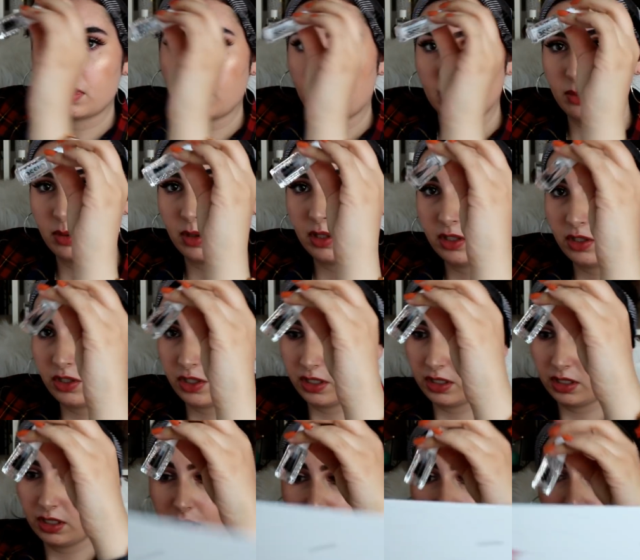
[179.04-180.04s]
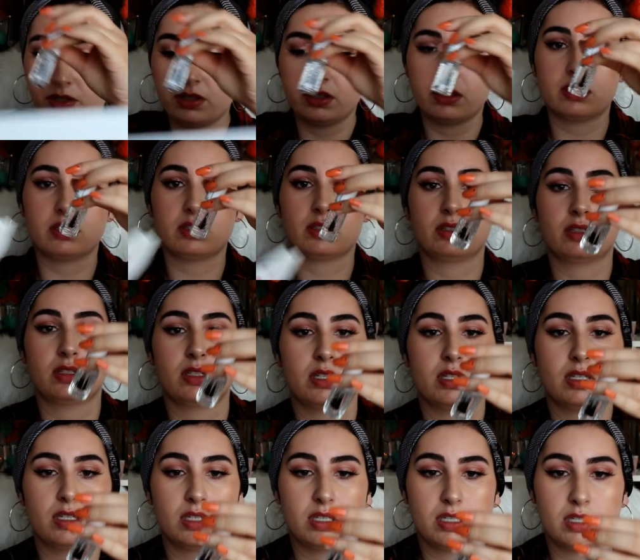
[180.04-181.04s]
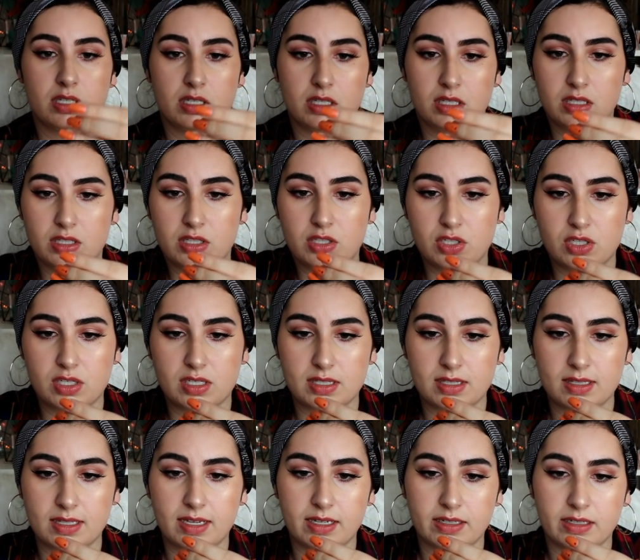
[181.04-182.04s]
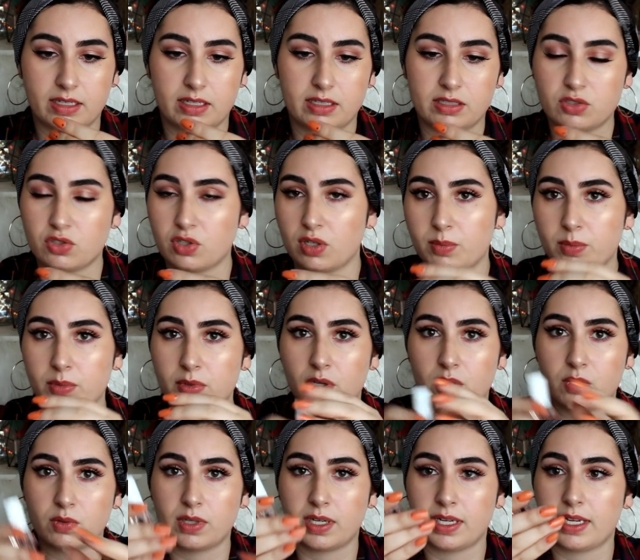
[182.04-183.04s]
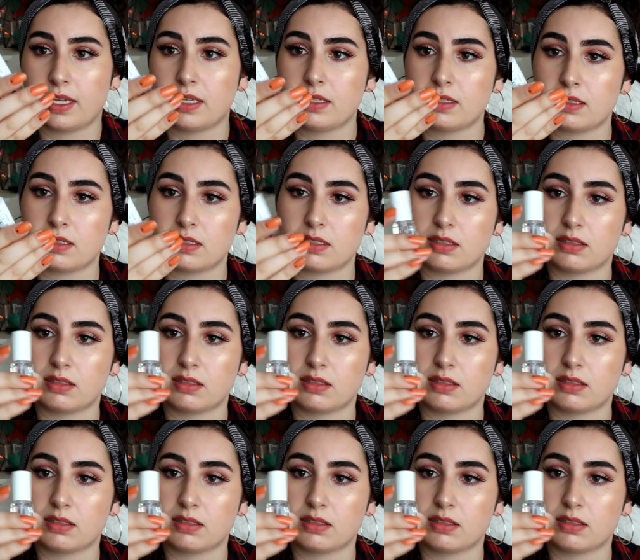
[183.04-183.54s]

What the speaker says: nail polish in here. It's just like a top coat, I guess.